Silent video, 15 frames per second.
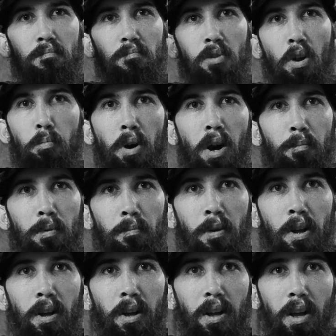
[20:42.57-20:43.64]
no problem.
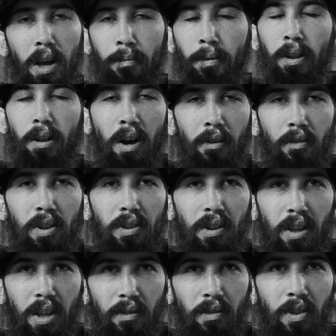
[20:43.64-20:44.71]
I mean,
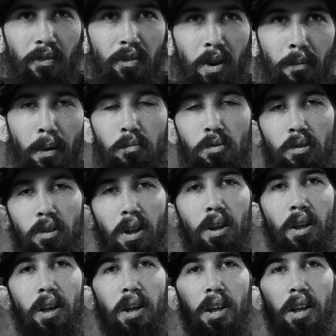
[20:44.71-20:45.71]
obviously given the film I'm shooting.